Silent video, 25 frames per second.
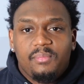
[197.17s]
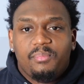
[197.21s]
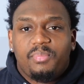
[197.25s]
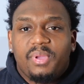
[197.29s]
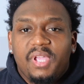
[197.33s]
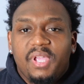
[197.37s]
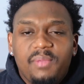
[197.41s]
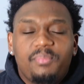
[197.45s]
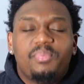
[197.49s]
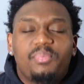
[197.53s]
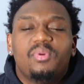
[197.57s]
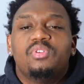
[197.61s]

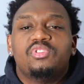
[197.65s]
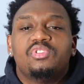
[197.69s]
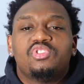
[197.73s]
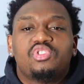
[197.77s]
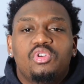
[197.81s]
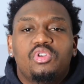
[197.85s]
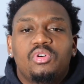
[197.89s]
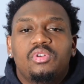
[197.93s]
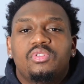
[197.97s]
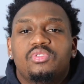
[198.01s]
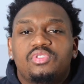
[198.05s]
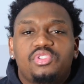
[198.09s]
People is
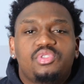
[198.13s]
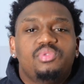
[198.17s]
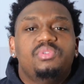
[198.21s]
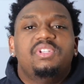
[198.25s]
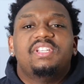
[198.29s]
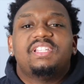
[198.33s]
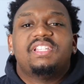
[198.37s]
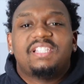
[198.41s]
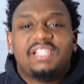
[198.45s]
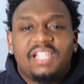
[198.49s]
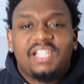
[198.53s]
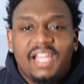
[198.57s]
going to
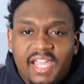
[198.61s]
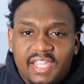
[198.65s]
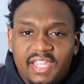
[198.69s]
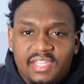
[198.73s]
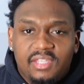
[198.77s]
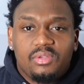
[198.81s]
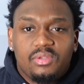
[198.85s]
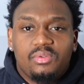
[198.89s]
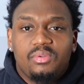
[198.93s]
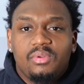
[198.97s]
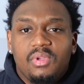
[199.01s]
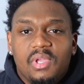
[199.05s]
dislike
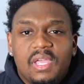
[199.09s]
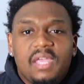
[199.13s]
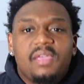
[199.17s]
you.